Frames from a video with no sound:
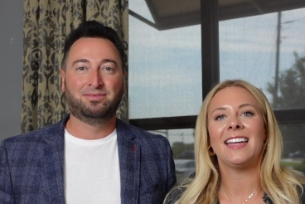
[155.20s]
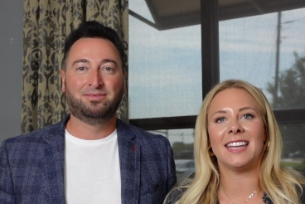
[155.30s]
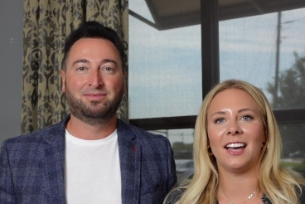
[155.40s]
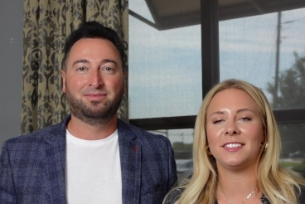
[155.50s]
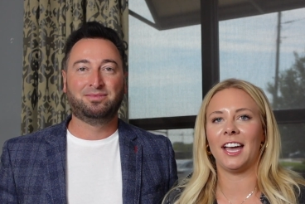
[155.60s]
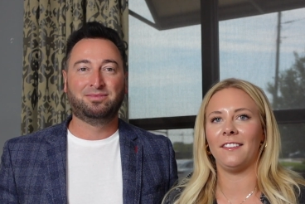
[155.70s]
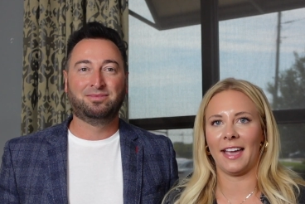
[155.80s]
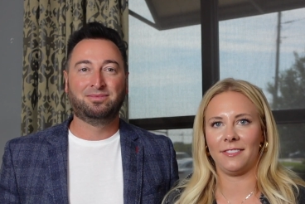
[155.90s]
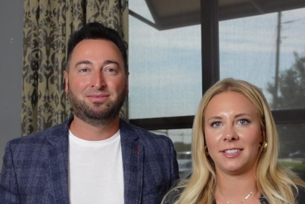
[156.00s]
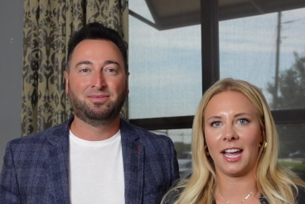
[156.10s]
Speaker 1: downtown
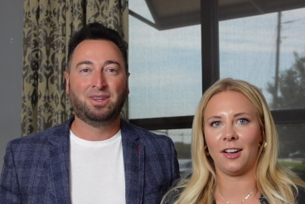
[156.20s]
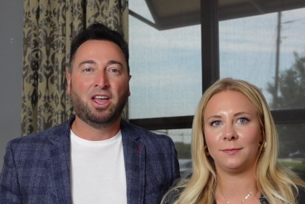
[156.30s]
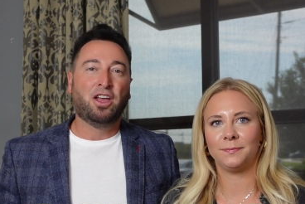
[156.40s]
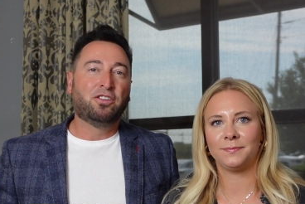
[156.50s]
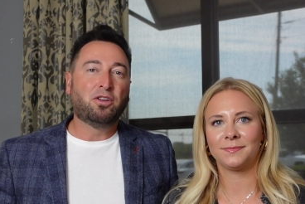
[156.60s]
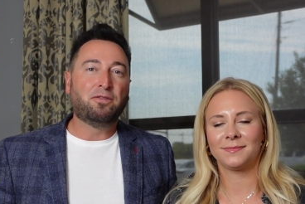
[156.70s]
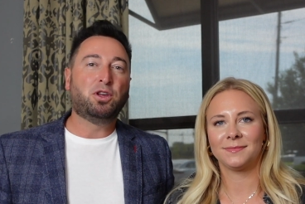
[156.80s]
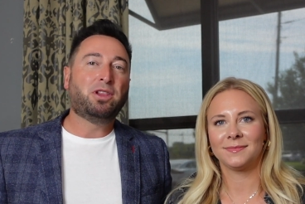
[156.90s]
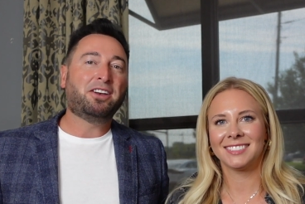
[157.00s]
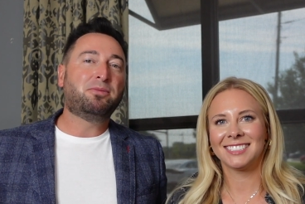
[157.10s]
lifestyle.
Speaker 2: So if
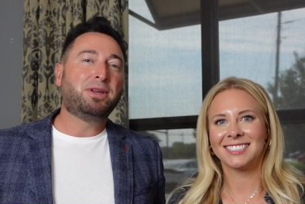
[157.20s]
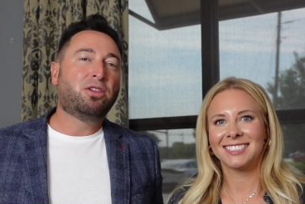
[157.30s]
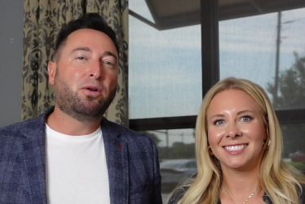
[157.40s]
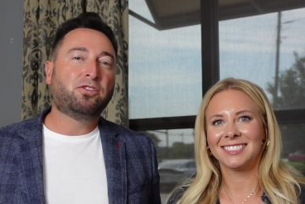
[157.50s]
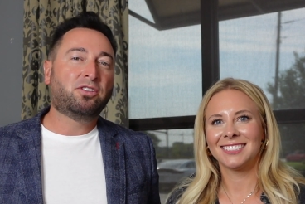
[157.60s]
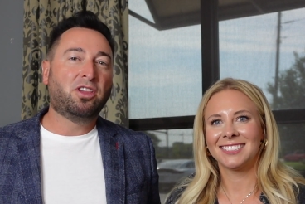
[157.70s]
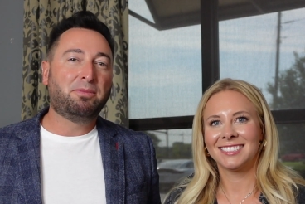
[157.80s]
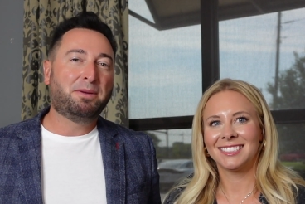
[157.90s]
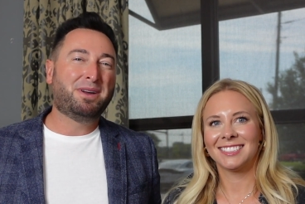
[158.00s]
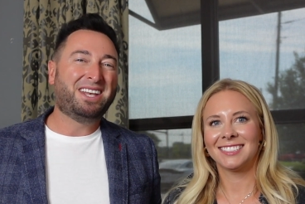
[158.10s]
you'd like to be close to
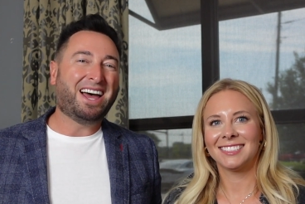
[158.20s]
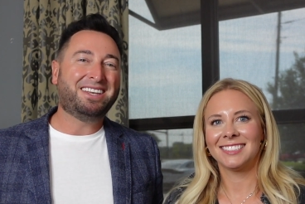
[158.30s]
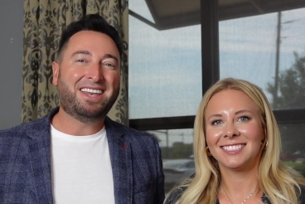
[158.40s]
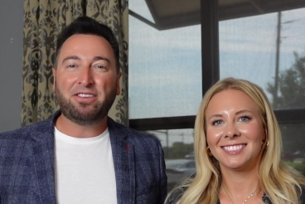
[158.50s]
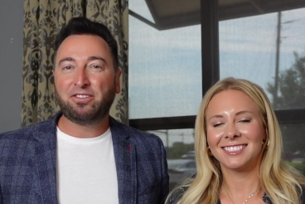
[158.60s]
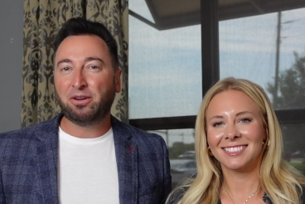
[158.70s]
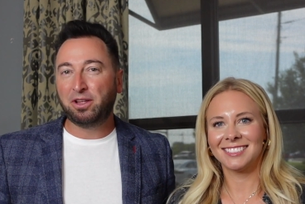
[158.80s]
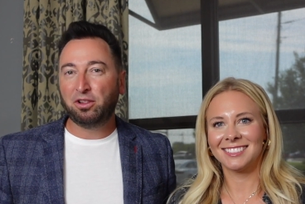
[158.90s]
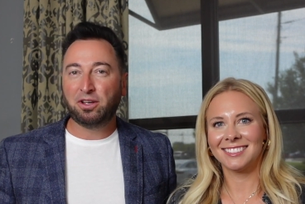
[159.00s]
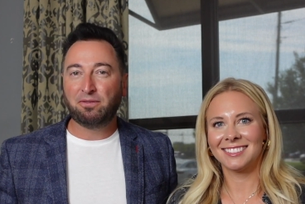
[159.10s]
Columbia but not
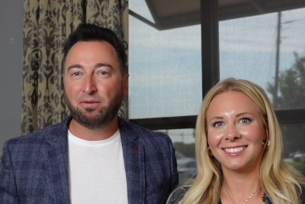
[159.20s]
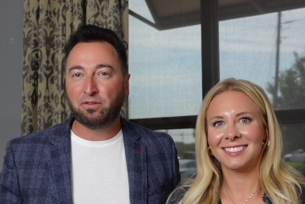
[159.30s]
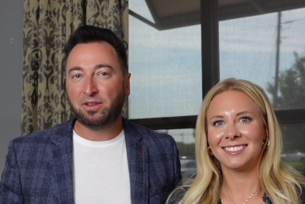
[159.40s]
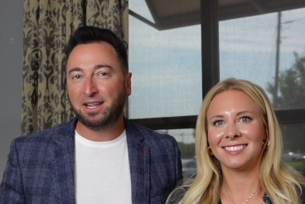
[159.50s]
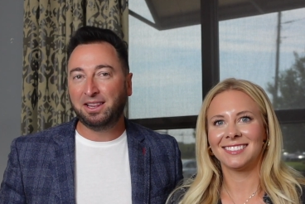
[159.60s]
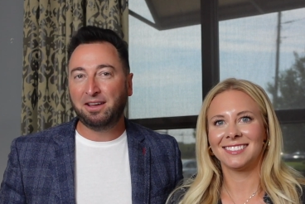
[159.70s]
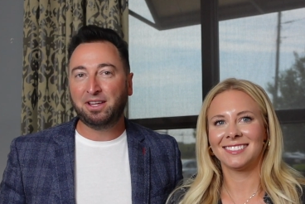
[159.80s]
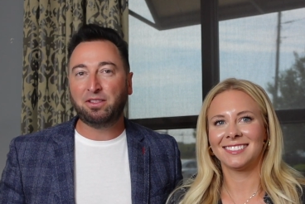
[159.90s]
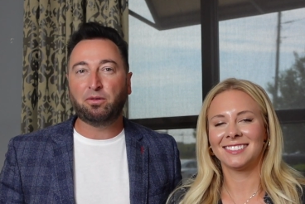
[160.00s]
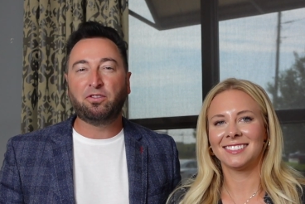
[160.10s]
necessarily looking for city
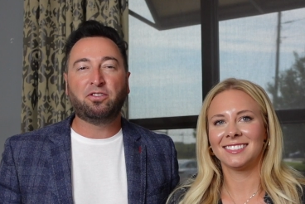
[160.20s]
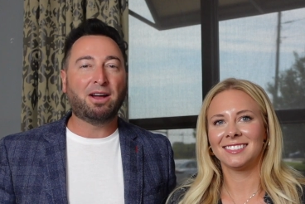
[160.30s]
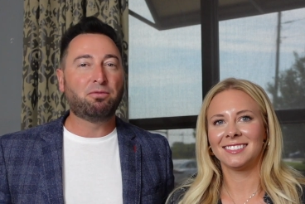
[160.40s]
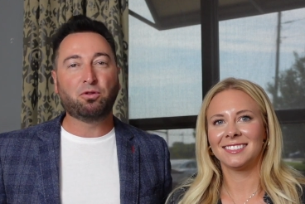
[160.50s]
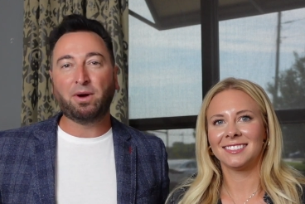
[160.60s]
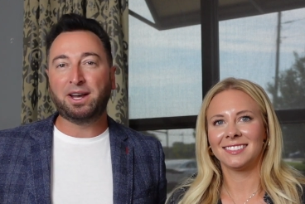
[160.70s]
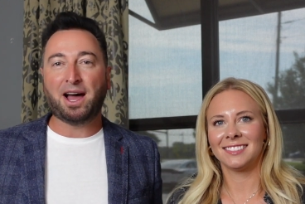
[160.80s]
living, there's several great